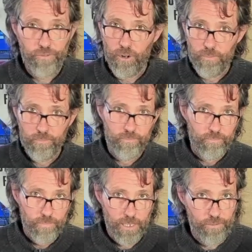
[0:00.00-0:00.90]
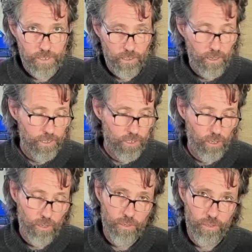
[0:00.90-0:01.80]
from leaving the lights
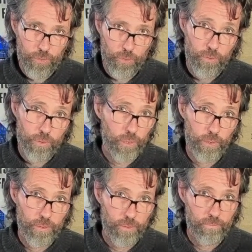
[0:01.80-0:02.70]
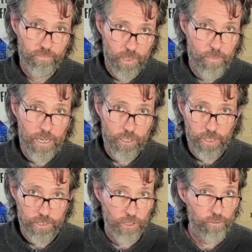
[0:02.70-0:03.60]
on through to the
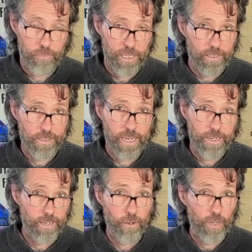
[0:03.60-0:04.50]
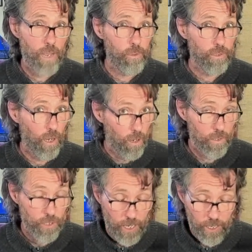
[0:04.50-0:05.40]
battery itself being dead and not able to hold
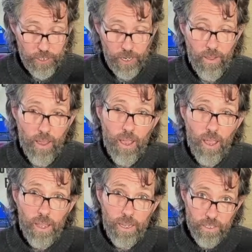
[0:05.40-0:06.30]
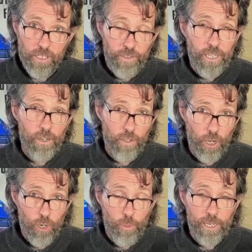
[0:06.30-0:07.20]
a charge. In this video
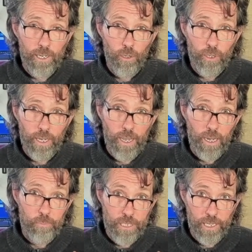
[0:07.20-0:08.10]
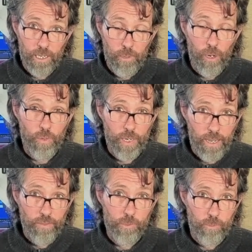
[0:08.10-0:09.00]
though, we're going to look at a particular boat that
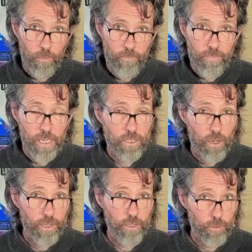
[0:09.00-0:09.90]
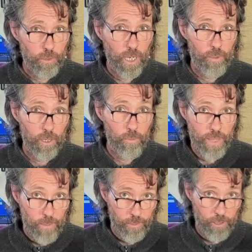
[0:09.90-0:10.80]
had this problem and diagnose what's going on with that